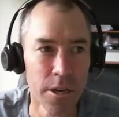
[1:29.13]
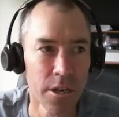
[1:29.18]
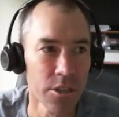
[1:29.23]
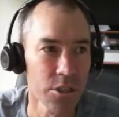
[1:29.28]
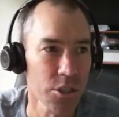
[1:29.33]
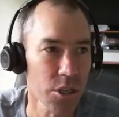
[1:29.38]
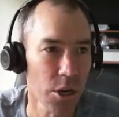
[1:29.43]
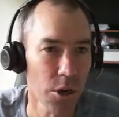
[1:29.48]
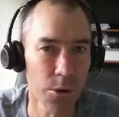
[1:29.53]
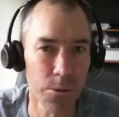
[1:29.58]

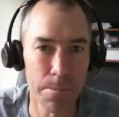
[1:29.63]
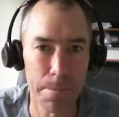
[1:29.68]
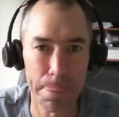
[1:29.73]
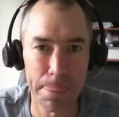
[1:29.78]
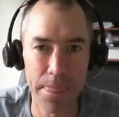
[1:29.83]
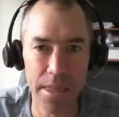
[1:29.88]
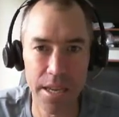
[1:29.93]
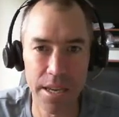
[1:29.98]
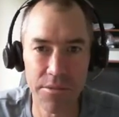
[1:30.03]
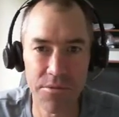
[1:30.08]
So
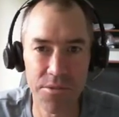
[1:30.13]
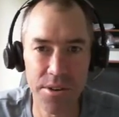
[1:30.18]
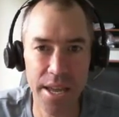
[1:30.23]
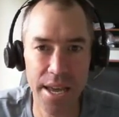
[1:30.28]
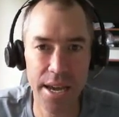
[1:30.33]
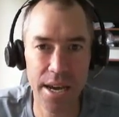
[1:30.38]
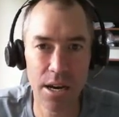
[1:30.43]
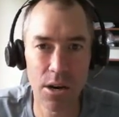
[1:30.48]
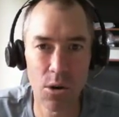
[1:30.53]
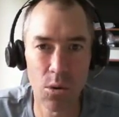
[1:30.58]
if
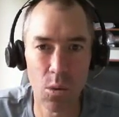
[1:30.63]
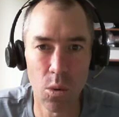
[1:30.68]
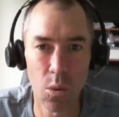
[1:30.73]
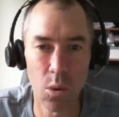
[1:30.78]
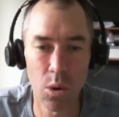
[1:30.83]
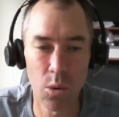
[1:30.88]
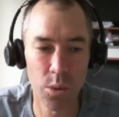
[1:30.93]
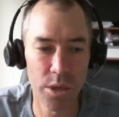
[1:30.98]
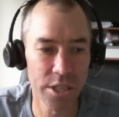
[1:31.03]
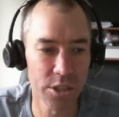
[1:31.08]
now
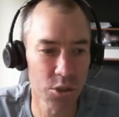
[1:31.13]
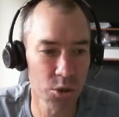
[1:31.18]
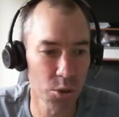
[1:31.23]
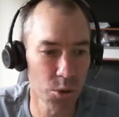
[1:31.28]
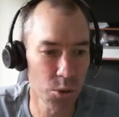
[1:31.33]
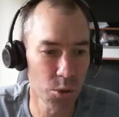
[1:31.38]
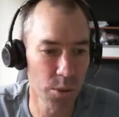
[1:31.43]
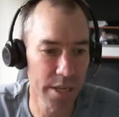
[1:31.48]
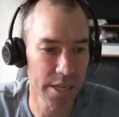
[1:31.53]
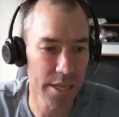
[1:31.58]
what we
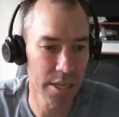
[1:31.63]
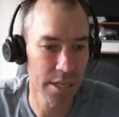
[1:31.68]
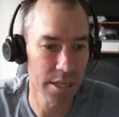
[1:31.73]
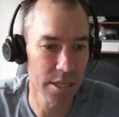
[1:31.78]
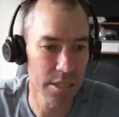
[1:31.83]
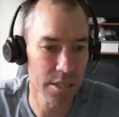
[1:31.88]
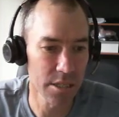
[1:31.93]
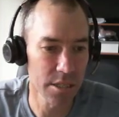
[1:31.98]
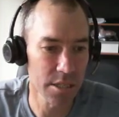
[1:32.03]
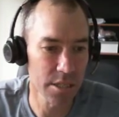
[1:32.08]
do
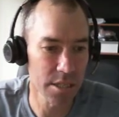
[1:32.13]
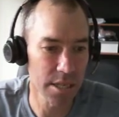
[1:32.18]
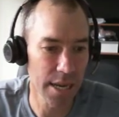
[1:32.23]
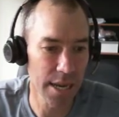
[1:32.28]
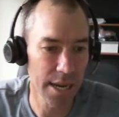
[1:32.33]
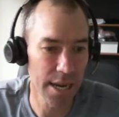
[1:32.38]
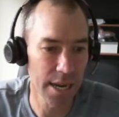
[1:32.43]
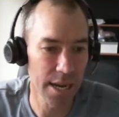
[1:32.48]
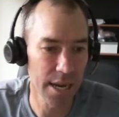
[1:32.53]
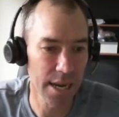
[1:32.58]
is
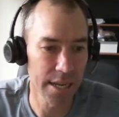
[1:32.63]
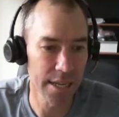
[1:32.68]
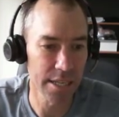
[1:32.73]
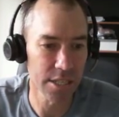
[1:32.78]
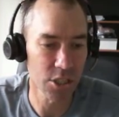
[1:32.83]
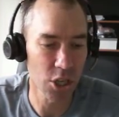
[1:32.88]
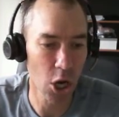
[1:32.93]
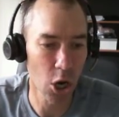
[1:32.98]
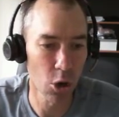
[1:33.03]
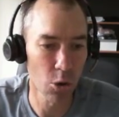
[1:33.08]
uh,
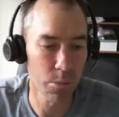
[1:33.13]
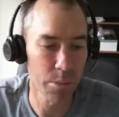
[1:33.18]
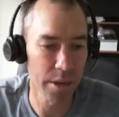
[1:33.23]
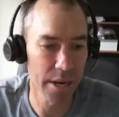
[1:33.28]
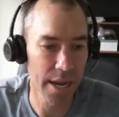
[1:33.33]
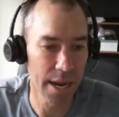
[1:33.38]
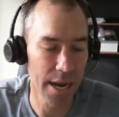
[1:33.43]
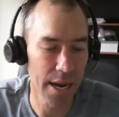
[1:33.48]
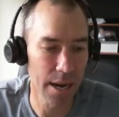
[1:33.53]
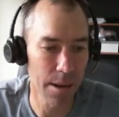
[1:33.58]
is
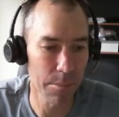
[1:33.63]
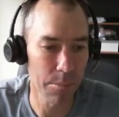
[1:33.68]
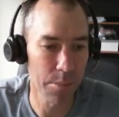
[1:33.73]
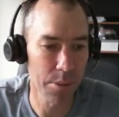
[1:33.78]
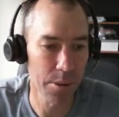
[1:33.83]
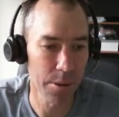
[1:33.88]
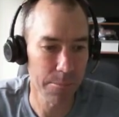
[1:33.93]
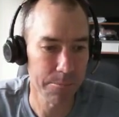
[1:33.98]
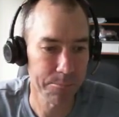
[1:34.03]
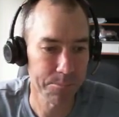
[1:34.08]
open up